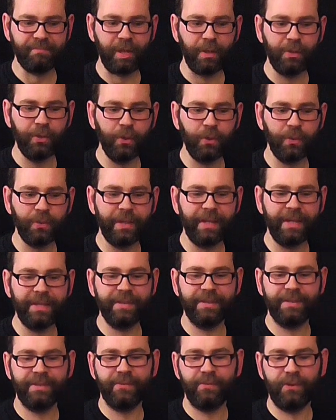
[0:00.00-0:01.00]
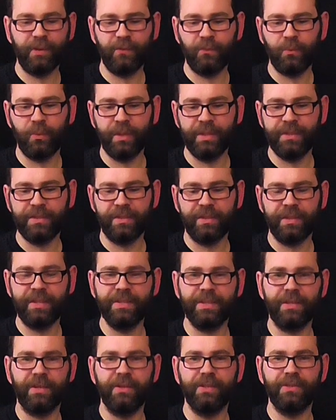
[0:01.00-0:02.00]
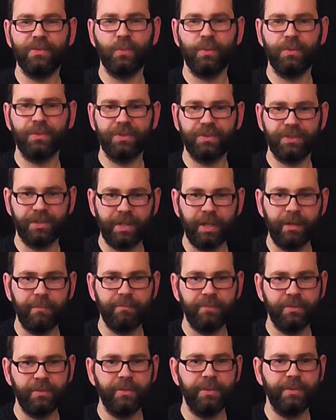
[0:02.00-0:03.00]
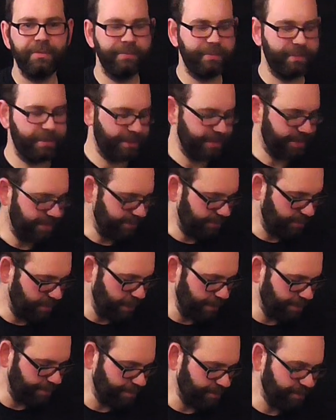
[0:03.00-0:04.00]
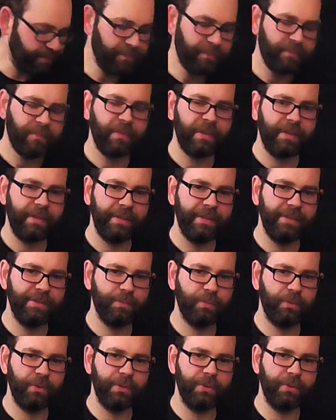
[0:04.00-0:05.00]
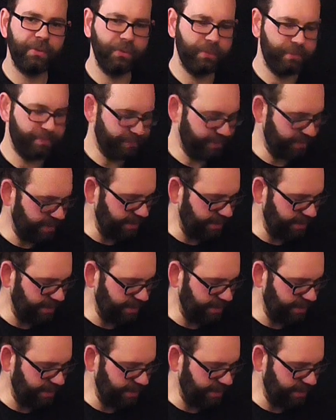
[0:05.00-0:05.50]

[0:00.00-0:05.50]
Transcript: Not that fluff-wise these guys want to succumb to it, but it's pretty cool